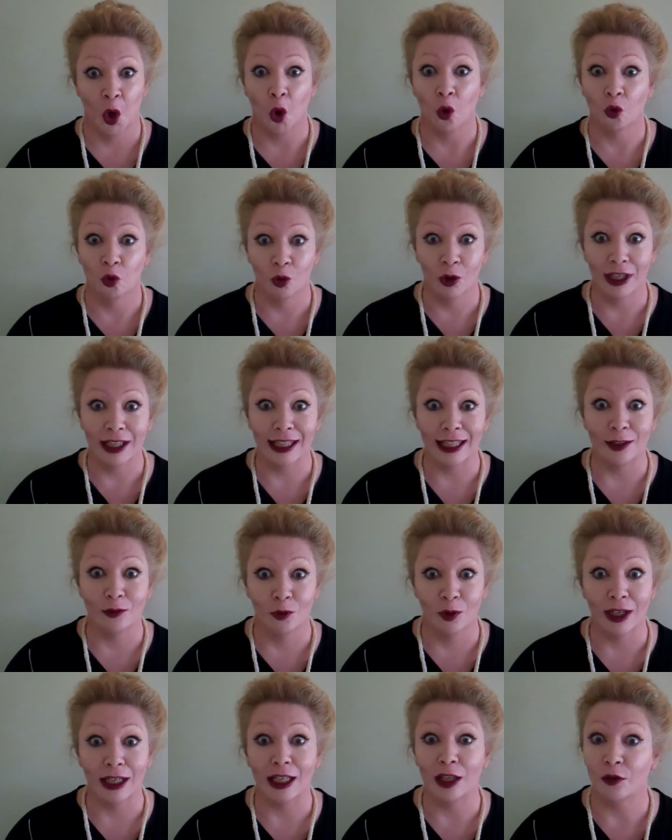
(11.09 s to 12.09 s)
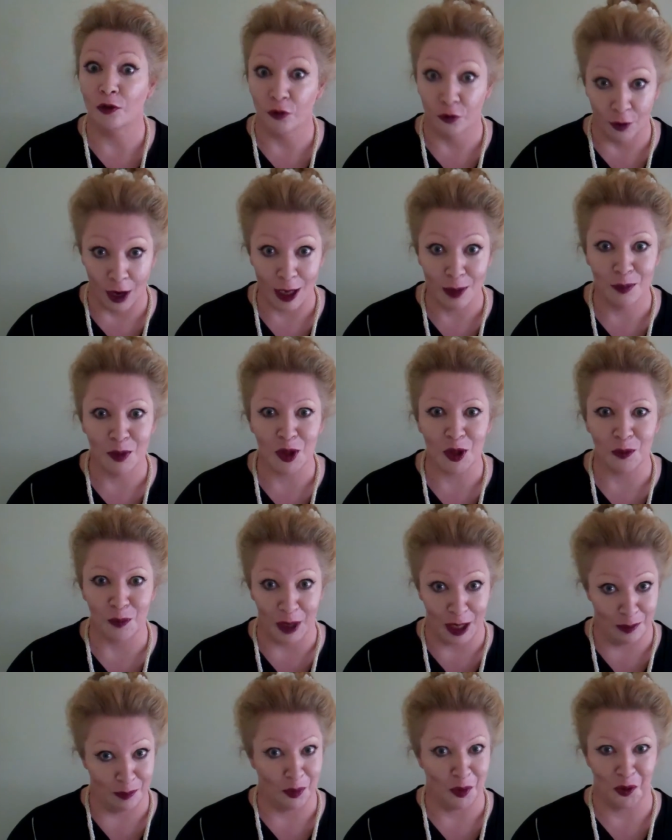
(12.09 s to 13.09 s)
Really, really famous
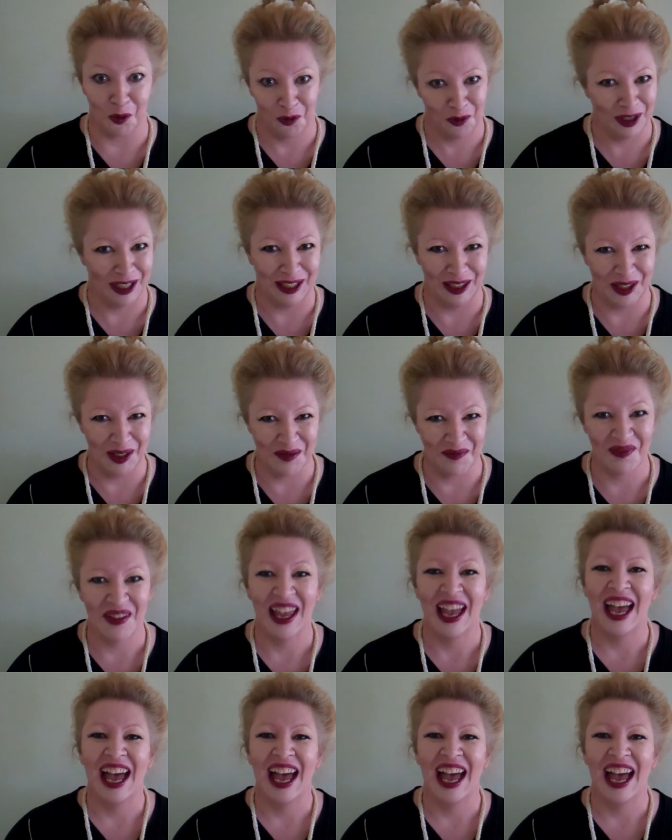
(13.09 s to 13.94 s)
people read them.